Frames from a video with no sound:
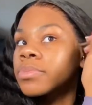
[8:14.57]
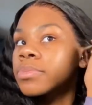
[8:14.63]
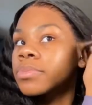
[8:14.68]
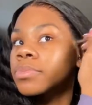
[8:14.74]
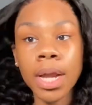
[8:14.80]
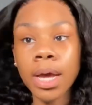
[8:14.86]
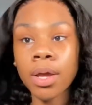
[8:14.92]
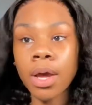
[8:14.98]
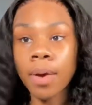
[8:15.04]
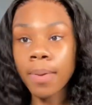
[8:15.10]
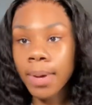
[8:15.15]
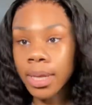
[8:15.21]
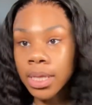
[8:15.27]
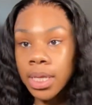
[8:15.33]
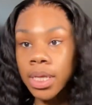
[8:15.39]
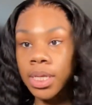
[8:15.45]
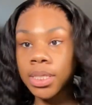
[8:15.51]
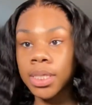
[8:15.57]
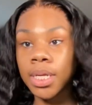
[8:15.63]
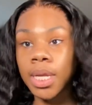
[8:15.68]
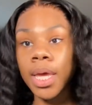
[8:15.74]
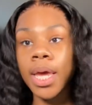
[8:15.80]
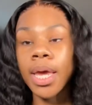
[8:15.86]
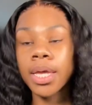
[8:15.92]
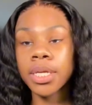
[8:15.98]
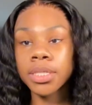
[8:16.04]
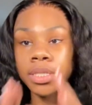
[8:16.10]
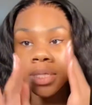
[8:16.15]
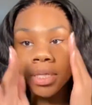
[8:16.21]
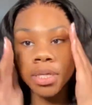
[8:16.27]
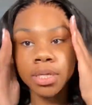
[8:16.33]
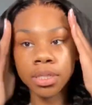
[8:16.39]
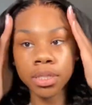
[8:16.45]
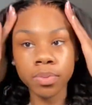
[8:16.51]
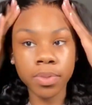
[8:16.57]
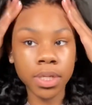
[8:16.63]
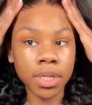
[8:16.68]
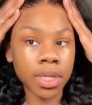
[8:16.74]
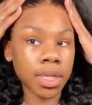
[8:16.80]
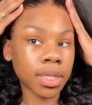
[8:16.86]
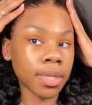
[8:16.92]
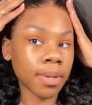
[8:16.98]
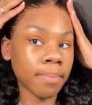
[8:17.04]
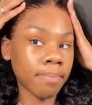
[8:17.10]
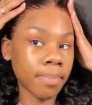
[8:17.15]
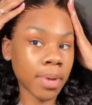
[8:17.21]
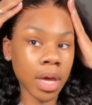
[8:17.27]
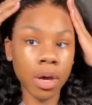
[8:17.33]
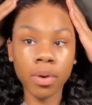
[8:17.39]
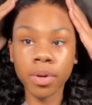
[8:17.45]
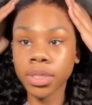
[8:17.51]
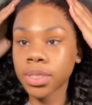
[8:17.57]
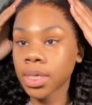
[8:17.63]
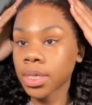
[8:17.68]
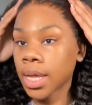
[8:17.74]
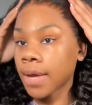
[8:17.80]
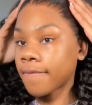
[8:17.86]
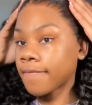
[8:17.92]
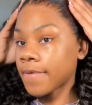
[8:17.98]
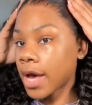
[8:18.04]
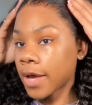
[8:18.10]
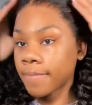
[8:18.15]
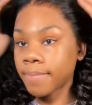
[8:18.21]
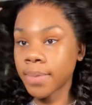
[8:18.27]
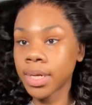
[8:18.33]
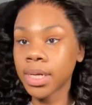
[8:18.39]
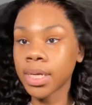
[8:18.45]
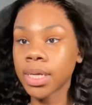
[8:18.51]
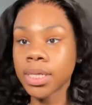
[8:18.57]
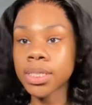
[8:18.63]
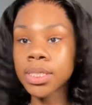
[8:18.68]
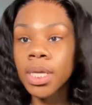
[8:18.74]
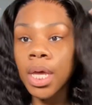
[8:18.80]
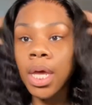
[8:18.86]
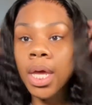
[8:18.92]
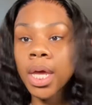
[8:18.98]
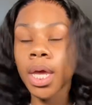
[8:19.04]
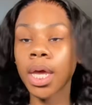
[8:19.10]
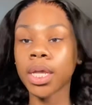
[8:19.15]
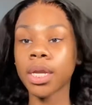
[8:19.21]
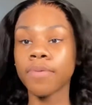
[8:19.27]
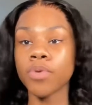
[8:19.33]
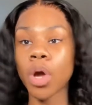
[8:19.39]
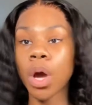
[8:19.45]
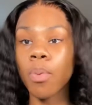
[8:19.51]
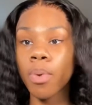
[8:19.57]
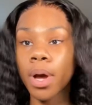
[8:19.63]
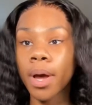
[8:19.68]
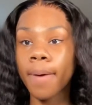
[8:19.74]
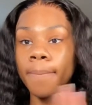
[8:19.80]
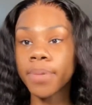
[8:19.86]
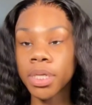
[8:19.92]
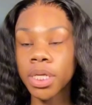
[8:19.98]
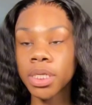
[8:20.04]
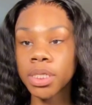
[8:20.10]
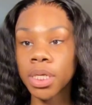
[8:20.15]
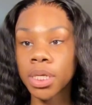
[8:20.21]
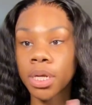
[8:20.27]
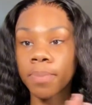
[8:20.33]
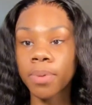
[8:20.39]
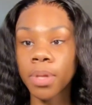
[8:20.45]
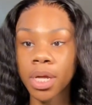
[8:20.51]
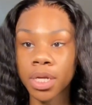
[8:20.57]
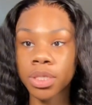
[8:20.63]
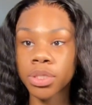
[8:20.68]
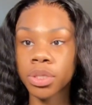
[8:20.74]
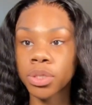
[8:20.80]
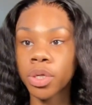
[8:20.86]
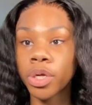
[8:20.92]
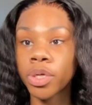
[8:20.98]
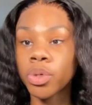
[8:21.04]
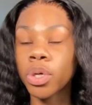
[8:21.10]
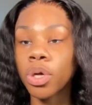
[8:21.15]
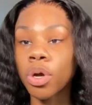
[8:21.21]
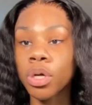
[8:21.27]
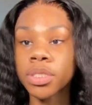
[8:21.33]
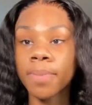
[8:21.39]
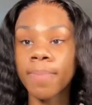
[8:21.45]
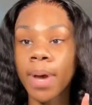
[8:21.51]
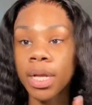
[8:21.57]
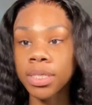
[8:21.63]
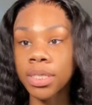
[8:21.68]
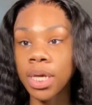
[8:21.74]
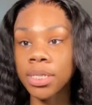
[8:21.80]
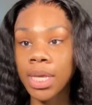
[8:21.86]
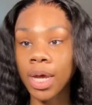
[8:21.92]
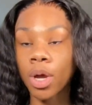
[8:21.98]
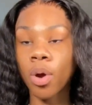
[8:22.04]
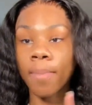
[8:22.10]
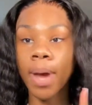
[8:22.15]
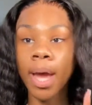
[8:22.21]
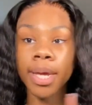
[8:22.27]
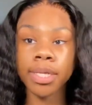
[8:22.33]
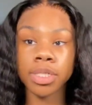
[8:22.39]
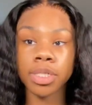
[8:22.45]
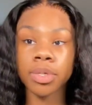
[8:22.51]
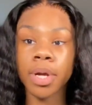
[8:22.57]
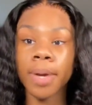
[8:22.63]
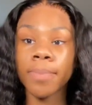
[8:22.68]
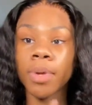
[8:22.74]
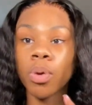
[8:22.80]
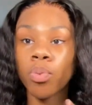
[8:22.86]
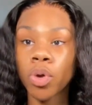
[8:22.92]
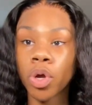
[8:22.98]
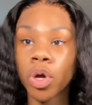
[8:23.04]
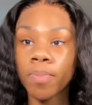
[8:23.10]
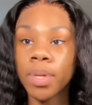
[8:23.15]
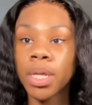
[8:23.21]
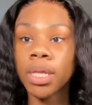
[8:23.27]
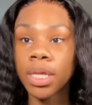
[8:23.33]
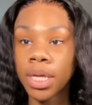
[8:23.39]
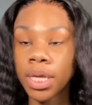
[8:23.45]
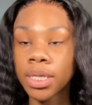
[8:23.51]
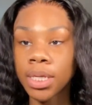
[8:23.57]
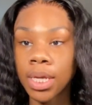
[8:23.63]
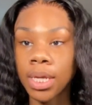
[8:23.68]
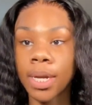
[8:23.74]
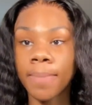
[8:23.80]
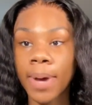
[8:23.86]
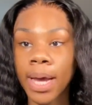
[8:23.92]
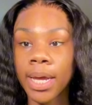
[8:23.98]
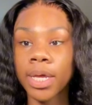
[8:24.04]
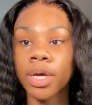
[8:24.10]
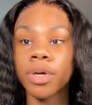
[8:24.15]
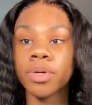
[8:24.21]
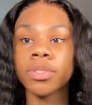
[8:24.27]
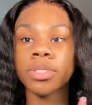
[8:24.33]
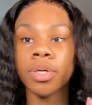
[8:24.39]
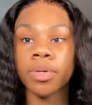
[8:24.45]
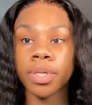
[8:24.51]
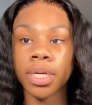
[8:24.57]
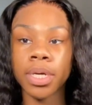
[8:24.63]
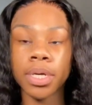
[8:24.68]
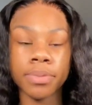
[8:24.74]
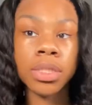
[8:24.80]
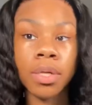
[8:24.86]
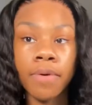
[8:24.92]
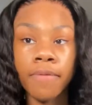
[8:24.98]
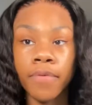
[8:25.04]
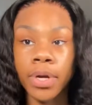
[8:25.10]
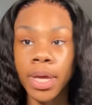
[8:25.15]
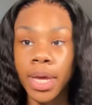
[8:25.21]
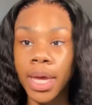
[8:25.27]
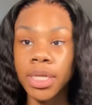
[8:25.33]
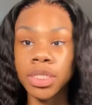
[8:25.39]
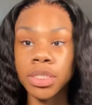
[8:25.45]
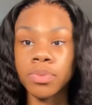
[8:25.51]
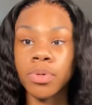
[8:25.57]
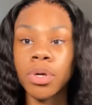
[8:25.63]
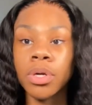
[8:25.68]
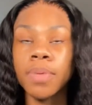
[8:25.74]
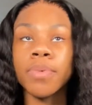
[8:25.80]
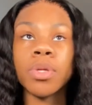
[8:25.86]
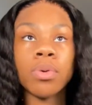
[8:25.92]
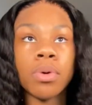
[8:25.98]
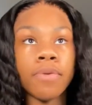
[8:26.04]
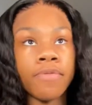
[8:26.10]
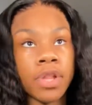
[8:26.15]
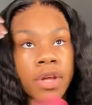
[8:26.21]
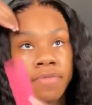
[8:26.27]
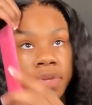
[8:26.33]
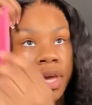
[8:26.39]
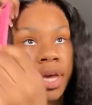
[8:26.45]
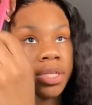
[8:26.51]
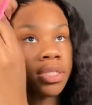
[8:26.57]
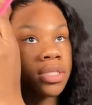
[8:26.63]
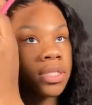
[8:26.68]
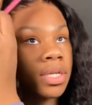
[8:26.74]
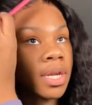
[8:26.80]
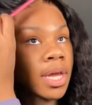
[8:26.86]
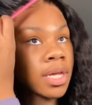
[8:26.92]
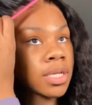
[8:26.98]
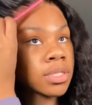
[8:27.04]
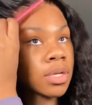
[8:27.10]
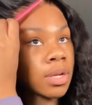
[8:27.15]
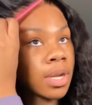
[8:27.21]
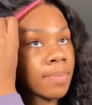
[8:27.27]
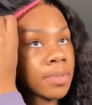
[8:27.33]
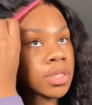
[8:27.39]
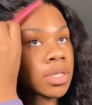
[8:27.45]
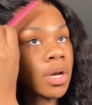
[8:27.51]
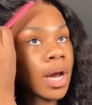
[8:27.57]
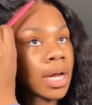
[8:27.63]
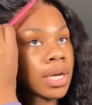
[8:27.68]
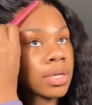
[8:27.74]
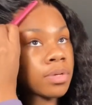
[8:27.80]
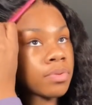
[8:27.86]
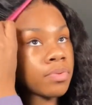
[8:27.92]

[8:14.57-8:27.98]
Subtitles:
Now y'all, we about to get into the edges. We did the melt. It took like 5 minutes. And if y'all want a bleaching and a plucking tutorial, you can go to my TikTok or my Instagram. It will be linked in the bio. So yeah. So for the edges, we're going to be doing fluffy edges today. So let me show y'all how to do